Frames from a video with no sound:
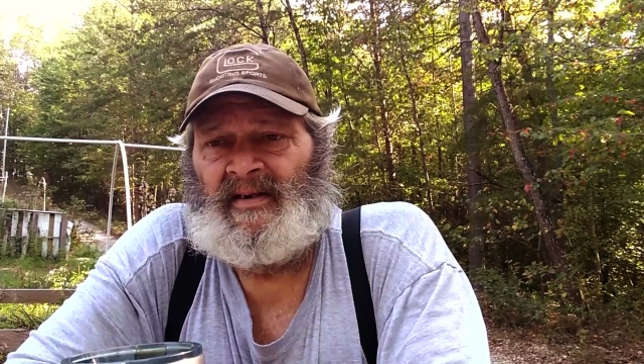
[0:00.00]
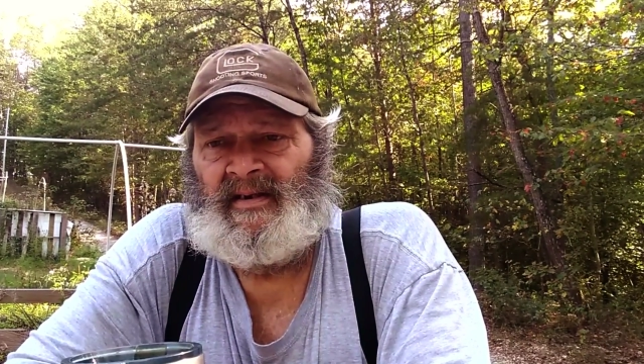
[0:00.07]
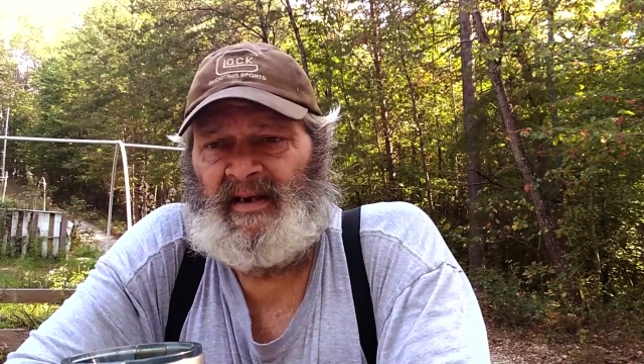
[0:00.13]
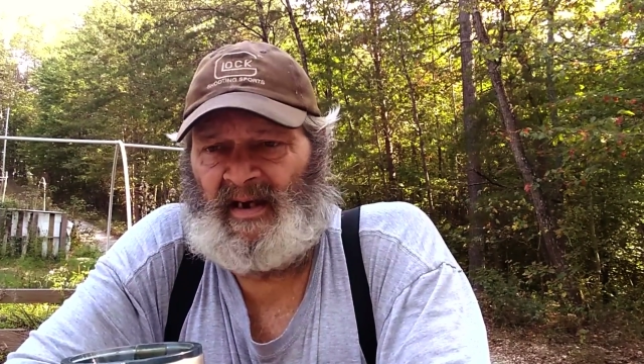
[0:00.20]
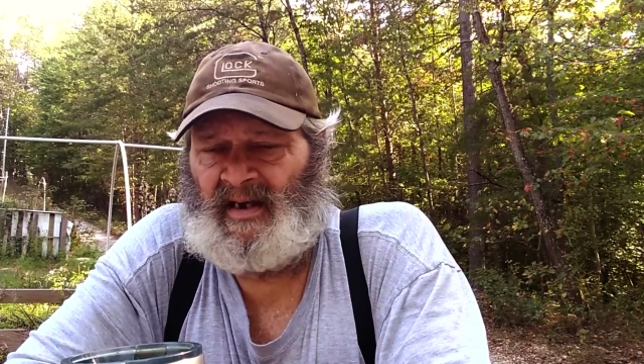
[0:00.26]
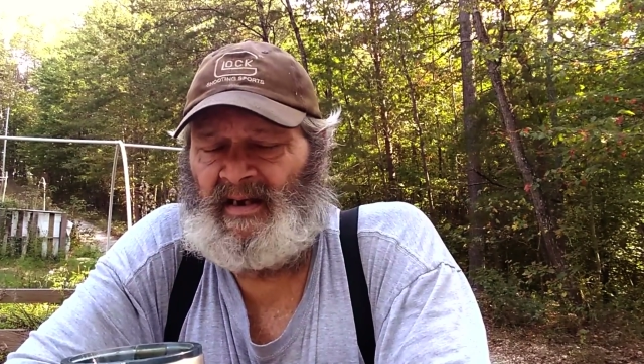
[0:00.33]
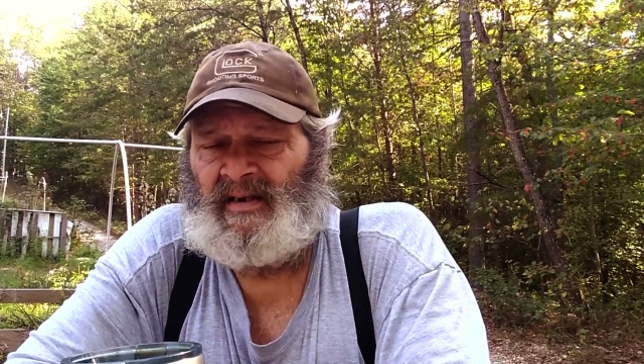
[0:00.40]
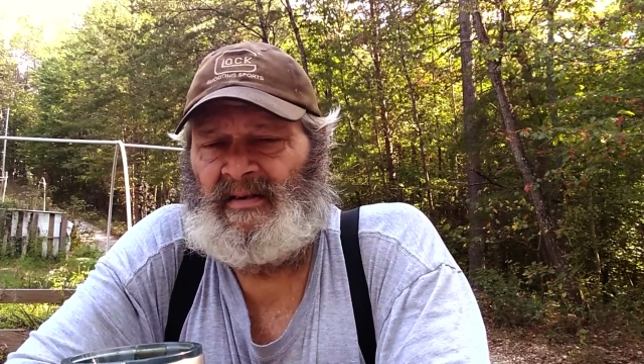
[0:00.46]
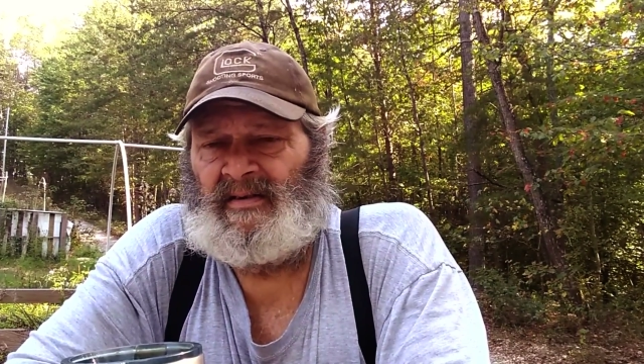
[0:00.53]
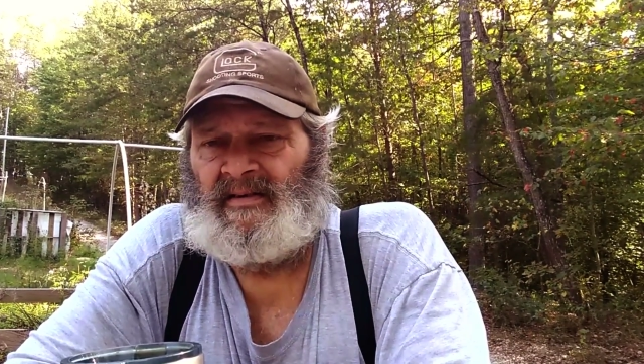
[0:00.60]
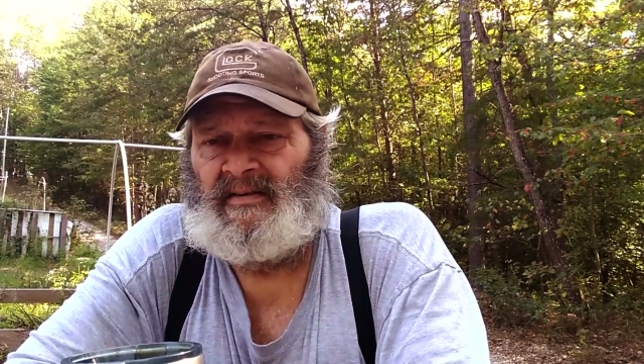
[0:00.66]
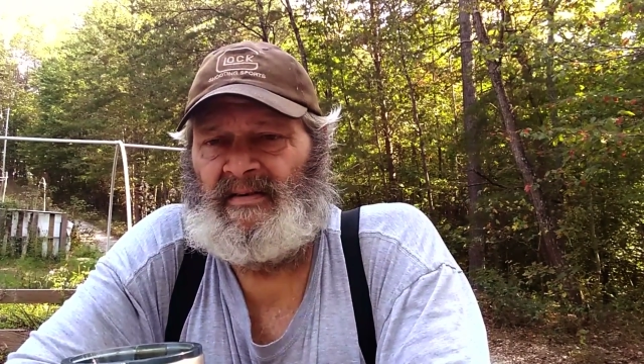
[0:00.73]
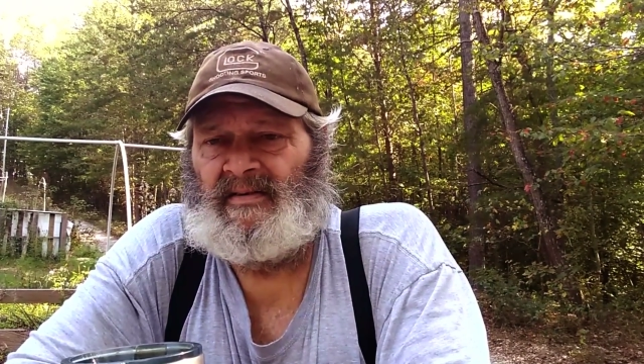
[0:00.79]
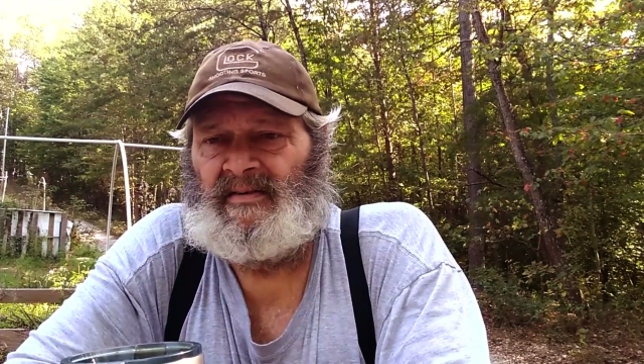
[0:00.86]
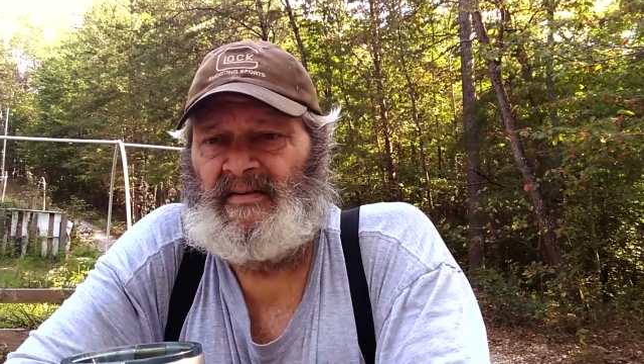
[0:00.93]
Yeah,
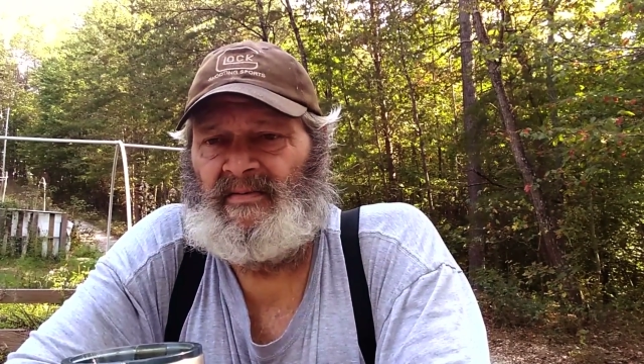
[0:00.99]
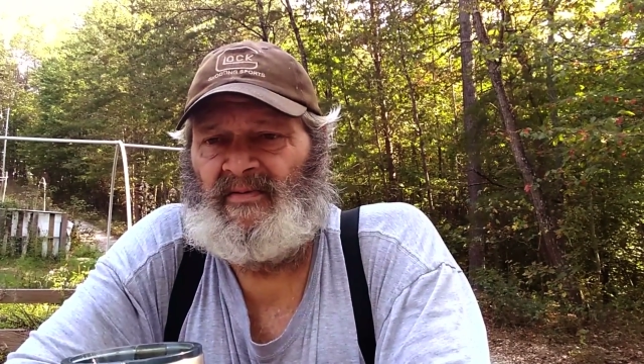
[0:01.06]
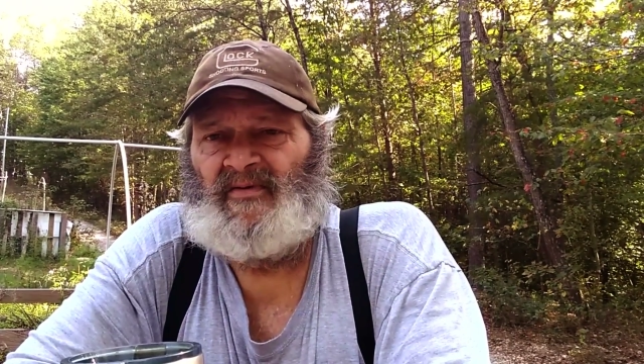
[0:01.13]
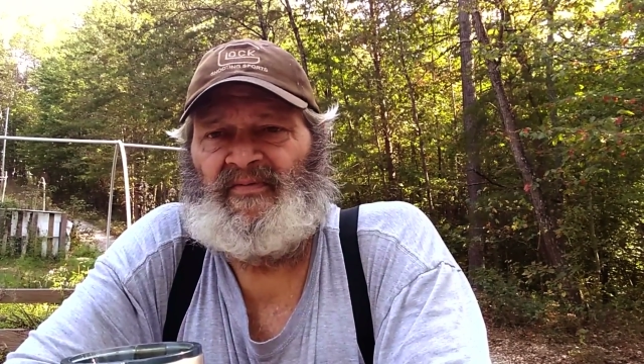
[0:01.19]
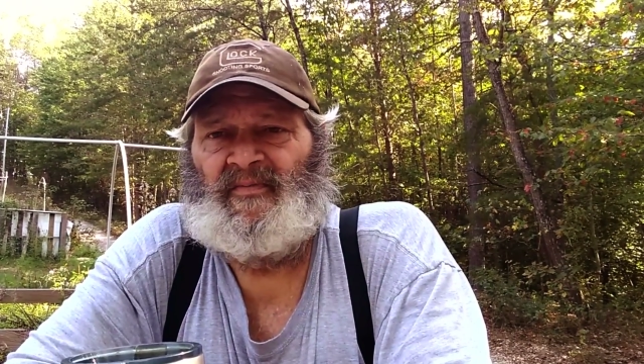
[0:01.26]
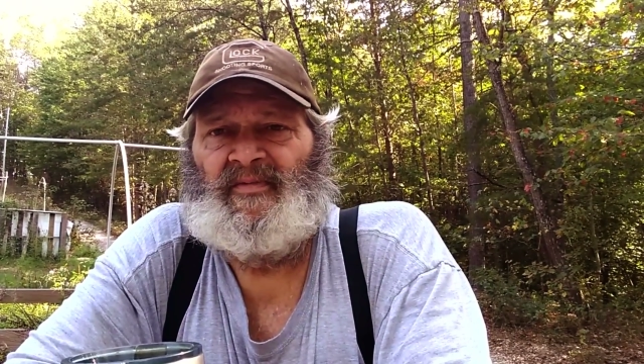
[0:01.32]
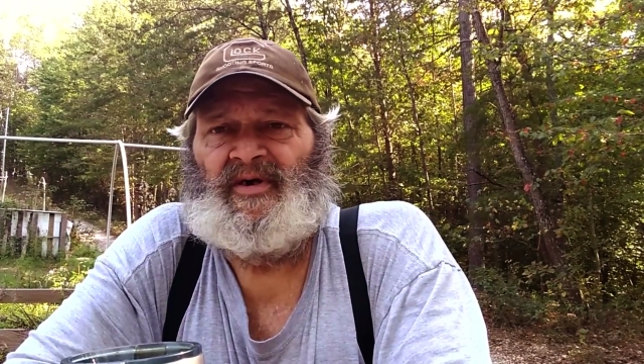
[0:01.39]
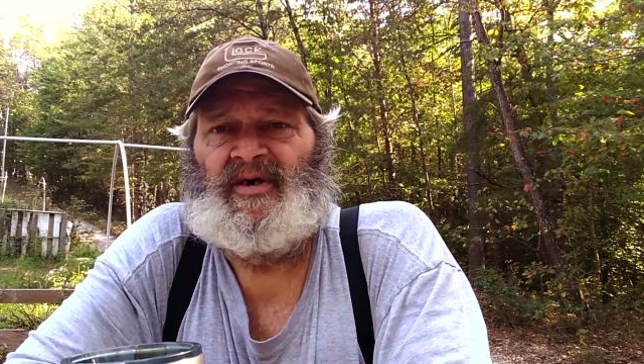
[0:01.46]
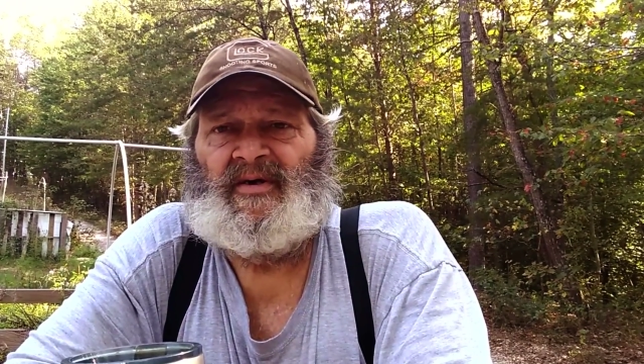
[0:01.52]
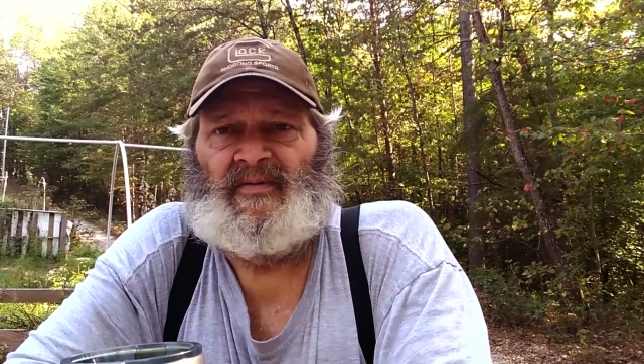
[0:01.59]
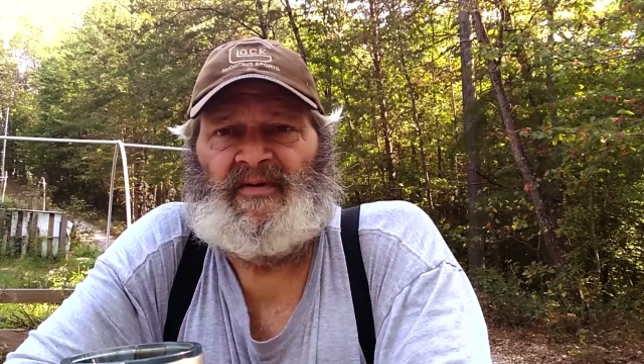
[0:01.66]
we're familiar